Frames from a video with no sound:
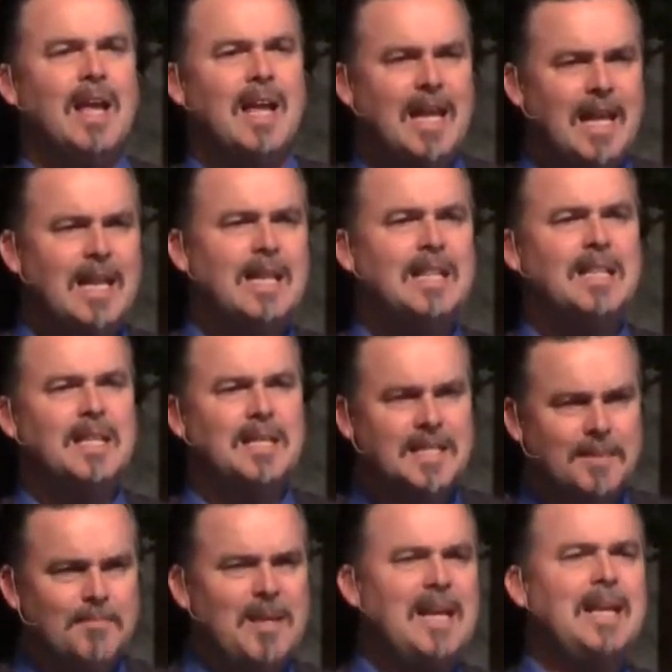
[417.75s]
in the
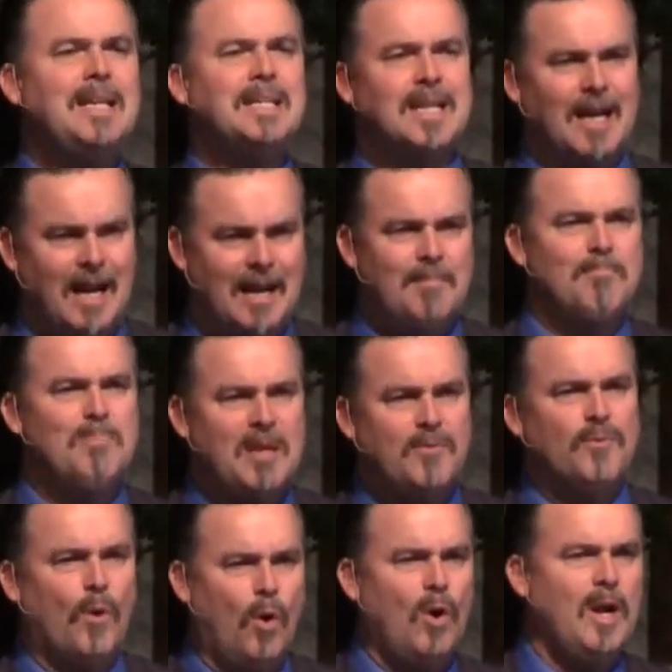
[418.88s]
meantime
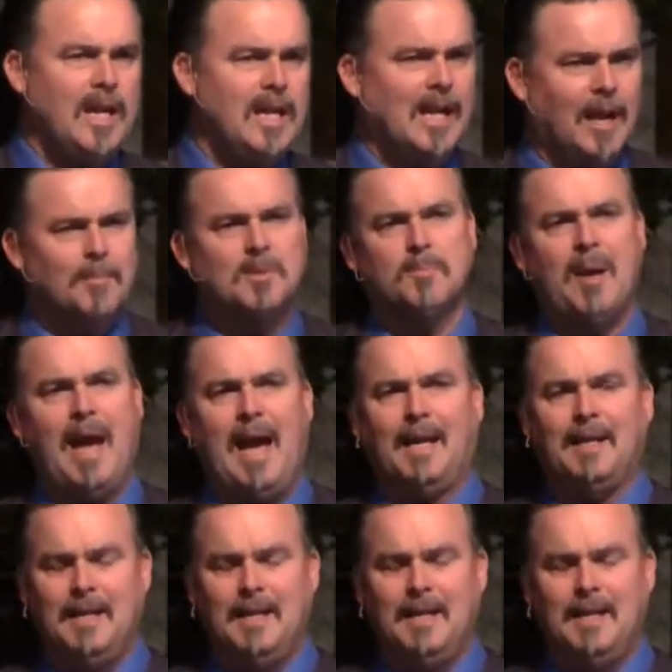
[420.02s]
before He comes back.